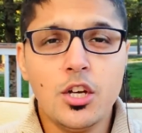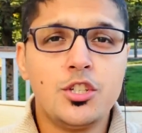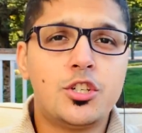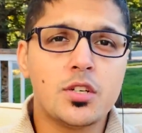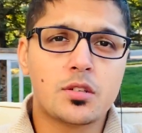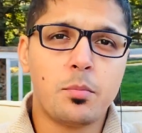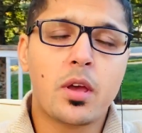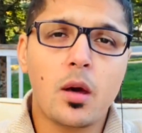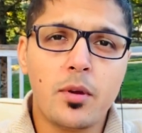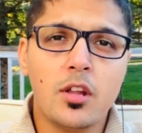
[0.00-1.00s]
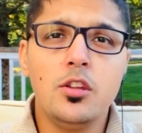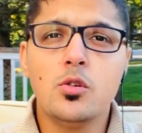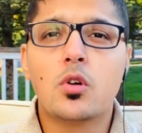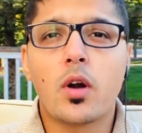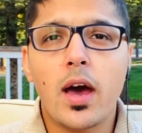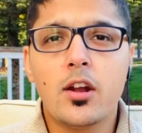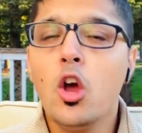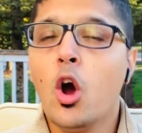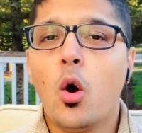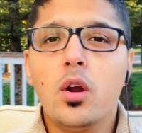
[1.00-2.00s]
just becoming a new grad,
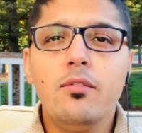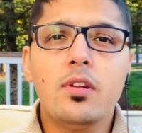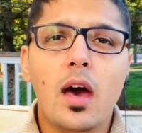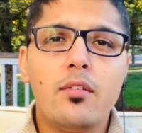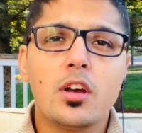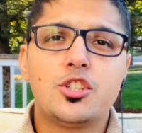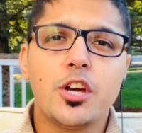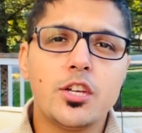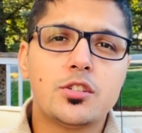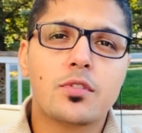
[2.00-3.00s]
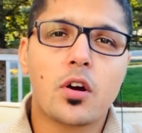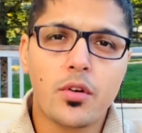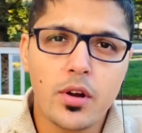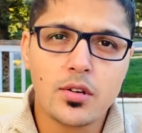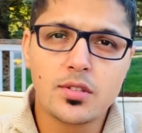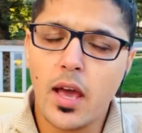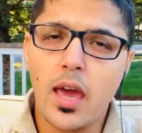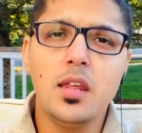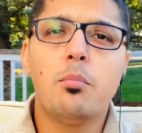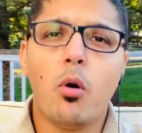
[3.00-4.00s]
or even having a change of careers
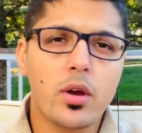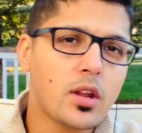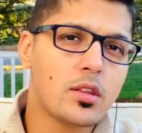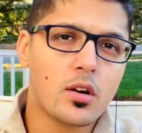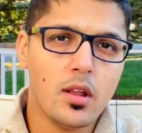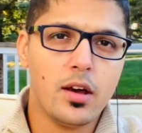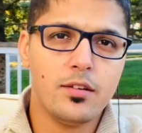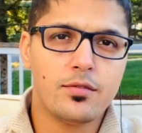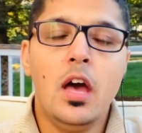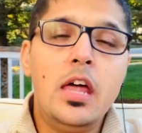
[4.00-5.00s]
any point in their life.